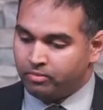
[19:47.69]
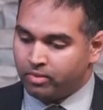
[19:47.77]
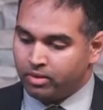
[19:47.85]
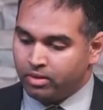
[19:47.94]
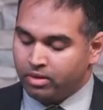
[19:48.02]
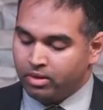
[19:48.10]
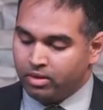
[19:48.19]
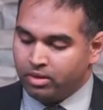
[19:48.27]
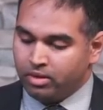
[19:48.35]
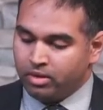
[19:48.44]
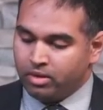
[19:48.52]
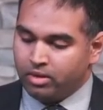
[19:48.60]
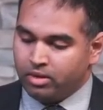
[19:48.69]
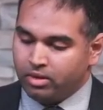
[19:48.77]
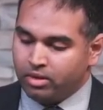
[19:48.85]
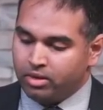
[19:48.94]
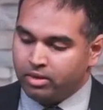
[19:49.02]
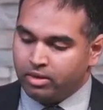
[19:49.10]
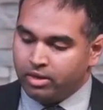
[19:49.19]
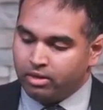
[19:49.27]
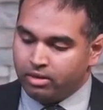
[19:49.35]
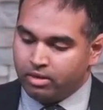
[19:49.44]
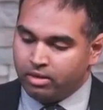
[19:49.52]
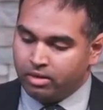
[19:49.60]

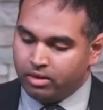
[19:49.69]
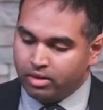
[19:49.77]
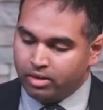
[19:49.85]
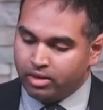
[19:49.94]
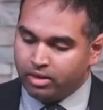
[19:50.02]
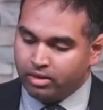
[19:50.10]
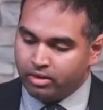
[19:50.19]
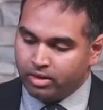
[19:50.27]
Nobody speaks.